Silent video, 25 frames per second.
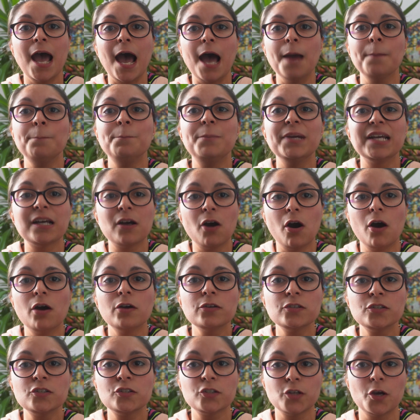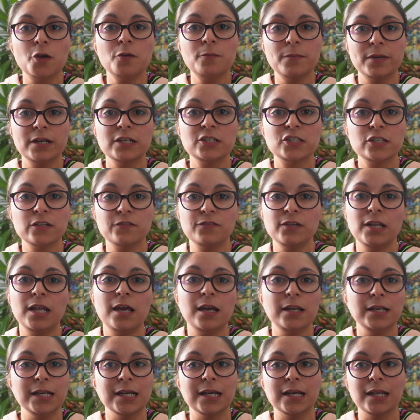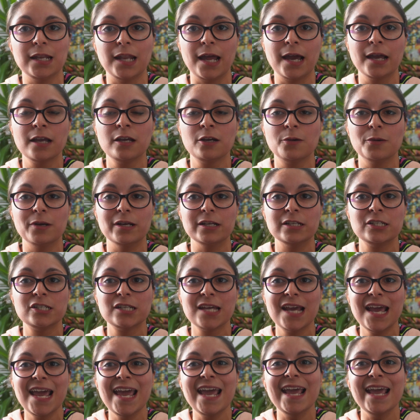And because so much of learning a language